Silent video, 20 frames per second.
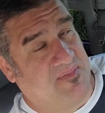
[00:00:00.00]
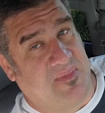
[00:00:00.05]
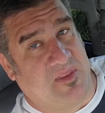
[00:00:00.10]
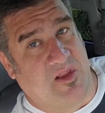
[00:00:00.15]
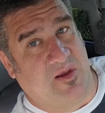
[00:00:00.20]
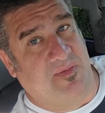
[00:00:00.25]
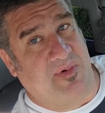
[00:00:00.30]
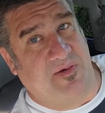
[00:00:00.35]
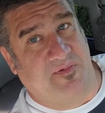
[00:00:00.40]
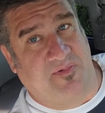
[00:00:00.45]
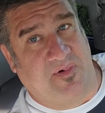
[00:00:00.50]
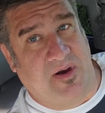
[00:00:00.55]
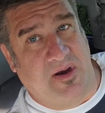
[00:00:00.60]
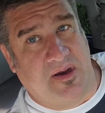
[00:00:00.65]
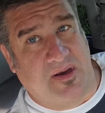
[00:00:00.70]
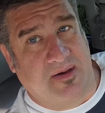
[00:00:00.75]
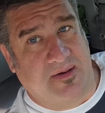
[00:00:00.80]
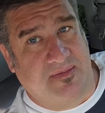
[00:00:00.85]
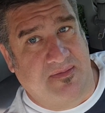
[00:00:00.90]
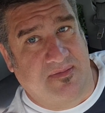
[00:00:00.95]
you'll be
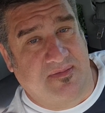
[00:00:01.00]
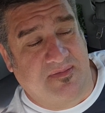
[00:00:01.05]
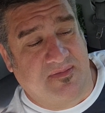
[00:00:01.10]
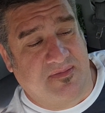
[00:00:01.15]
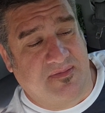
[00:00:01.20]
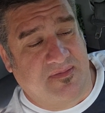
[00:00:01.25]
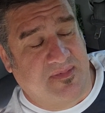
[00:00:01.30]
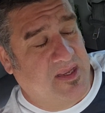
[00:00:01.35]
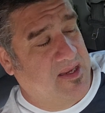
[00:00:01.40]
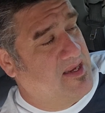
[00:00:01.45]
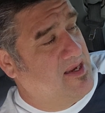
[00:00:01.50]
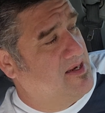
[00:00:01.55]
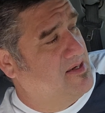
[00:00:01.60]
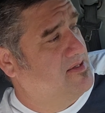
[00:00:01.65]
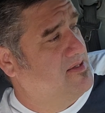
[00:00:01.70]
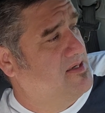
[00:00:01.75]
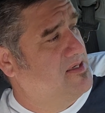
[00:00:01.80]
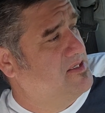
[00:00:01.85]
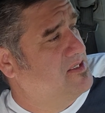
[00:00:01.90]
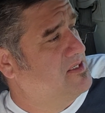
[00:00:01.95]
fine. They can't
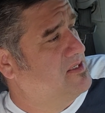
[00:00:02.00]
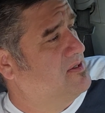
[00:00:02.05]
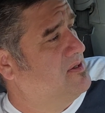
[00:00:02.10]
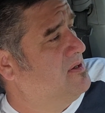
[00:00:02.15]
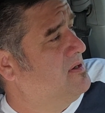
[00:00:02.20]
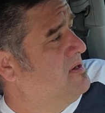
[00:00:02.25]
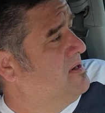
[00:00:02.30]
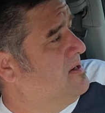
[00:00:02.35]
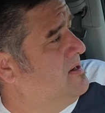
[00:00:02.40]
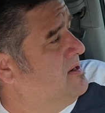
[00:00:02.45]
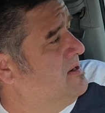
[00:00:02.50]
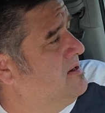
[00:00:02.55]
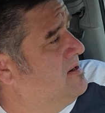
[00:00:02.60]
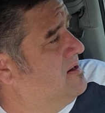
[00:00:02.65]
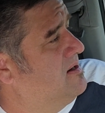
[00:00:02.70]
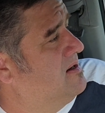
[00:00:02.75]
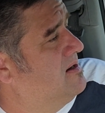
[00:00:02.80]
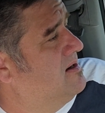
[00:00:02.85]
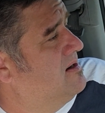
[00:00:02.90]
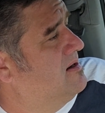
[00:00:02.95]
touch you.
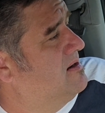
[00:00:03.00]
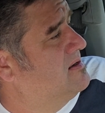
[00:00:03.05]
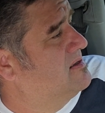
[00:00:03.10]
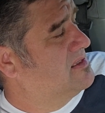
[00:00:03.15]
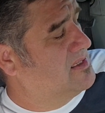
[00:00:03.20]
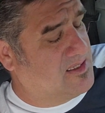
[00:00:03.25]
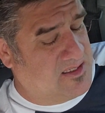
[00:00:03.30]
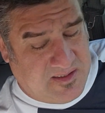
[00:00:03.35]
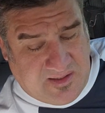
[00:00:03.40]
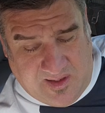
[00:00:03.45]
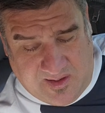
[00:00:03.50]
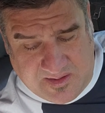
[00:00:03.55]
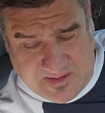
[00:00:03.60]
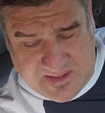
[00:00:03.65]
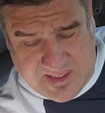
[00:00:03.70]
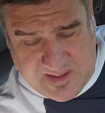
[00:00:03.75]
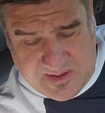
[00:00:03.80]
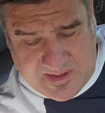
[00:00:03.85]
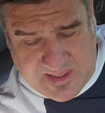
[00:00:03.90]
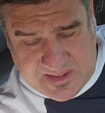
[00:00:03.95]
As long as
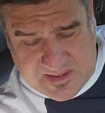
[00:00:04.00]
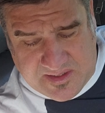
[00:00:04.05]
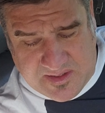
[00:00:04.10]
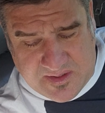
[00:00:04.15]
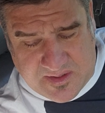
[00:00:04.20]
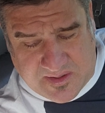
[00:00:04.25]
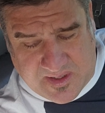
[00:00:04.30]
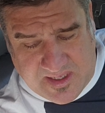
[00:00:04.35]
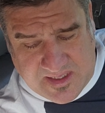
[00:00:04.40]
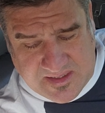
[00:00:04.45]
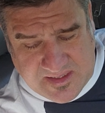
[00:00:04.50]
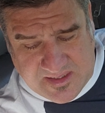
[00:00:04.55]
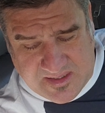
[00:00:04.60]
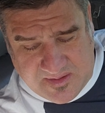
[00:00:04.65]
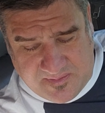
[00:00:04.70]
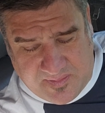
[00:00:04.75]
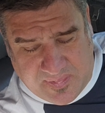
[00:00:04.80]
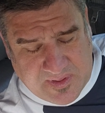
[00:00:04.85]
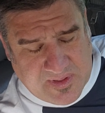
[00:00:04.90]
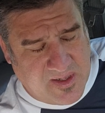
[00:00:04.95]
they don't get too
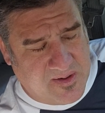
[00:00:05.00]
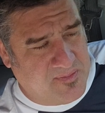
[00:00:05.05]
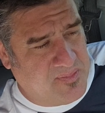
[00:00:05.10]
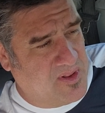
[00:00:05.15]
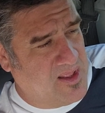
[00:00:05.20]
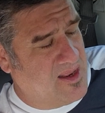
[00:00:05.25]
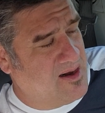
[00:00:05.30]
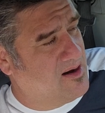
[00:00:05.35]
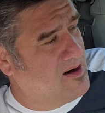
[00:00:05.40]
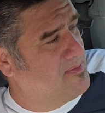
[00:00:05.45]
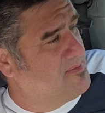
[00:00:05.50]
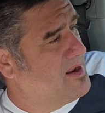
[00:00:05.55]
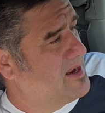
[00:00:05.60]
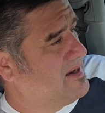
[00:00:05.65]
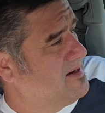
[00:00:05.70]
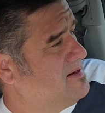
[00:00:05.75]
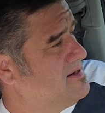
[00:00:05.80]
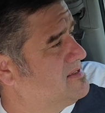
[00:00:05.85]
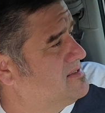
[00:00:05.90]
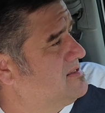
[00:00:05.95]
crazy. But they're planning on
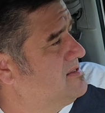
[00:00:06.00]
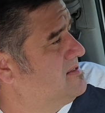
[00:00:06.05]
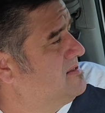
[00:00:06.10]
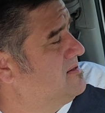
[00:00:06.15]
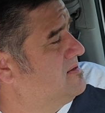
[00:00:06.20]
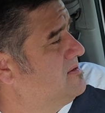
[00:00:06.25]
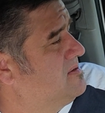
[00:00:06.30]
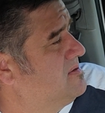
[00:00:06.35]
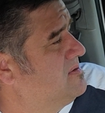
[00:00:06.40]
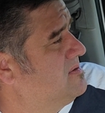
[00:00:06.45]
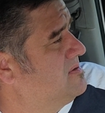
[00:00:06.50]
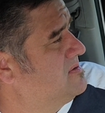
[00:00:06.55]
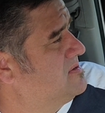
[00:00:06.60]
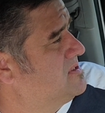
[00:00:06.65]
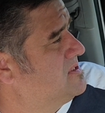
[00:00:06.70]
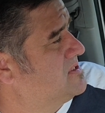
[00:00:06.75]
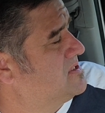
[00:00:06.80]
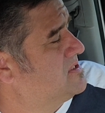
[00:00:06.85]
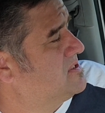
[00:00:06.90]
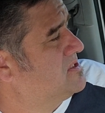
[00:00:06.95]
making us into
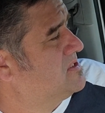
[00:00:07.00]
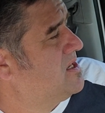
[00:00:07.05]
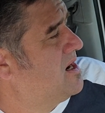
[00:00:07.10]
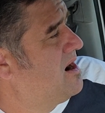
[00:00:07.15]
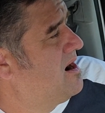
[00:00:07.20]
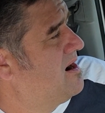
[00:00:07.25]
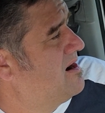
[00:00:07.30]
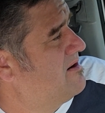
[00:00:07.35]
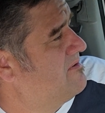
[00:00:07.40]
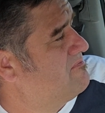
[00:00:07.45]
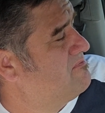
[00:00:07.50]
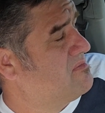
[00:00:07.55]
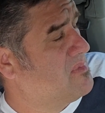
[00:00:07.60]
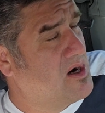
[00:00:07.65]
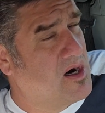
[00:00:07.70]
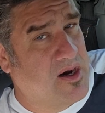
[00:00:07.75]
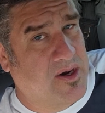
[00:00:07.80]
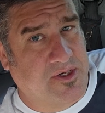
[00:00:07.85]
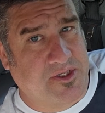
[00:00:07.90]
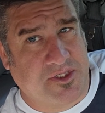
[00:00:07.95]
just shy of
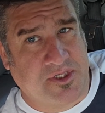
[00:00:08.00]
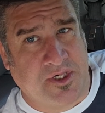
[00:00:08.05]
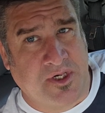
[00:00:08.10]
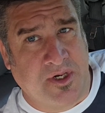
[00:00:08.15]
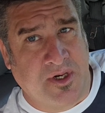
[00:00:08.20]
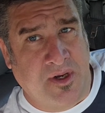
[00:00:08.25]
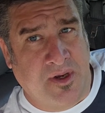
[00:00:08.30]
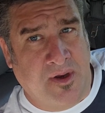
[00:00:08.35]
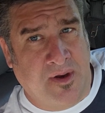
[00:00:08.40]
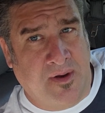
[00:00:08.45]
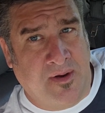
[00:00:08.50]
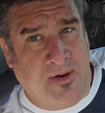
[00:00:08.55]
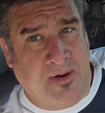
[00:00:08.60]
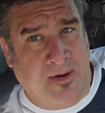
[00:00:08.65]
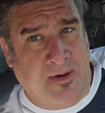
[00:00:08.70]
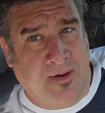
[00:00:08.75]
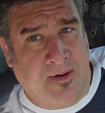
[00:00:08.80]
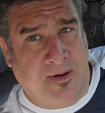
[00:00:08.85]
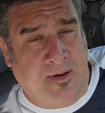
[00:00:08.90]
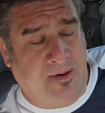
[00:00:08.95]
mush.
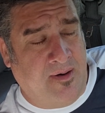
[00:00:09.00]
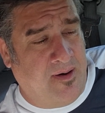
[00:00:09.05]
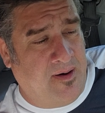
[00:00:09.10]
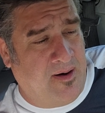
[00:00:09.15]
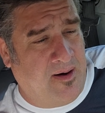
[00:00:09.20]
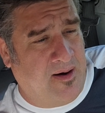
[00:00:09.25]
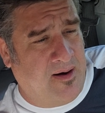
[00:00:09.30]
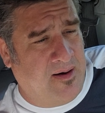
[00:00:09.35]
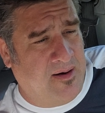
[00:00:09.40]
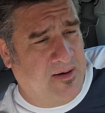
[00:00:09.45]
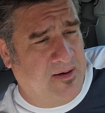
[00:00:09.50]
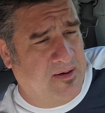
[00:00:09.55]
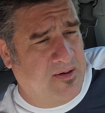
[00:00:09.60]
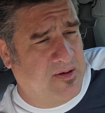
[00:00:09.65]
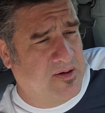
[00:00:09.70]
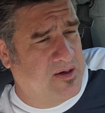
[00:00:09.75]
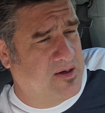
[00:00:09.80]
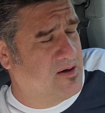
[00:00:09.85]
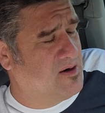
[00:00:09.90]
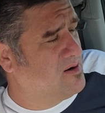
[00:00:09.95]
We're
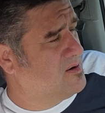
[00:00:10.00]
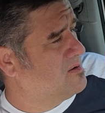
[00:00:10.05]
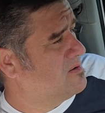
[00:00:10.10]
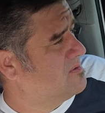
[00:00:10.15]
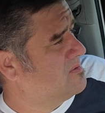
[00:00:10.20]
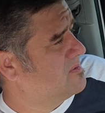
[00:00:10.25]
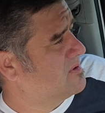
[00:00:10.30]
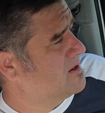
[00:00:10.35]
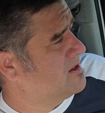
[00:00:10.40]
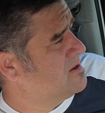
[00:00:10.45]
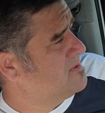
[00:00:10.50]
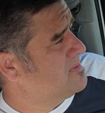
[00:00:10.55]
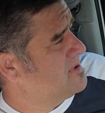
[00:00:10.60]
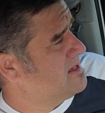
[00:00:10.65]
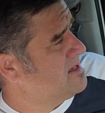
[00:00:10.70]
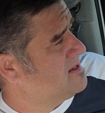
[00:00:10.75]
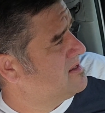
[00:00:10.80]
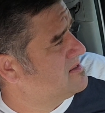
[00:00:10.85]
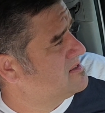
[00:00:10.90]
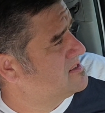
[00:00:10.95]
going to
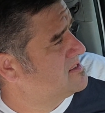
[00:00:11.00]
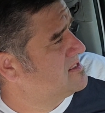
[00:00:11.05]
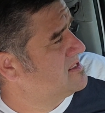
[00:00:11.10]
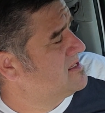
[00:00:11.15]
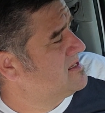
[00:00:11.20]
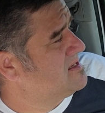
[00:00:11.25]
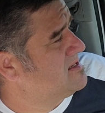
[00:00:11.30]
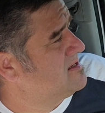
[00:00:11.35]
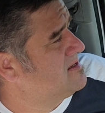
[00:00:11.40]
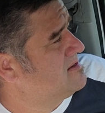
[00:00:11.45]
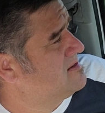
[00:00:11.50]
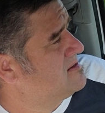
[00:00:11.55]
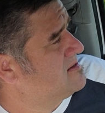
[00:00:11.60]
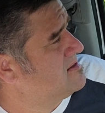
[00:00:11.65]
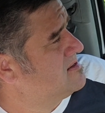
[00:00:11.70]
be sea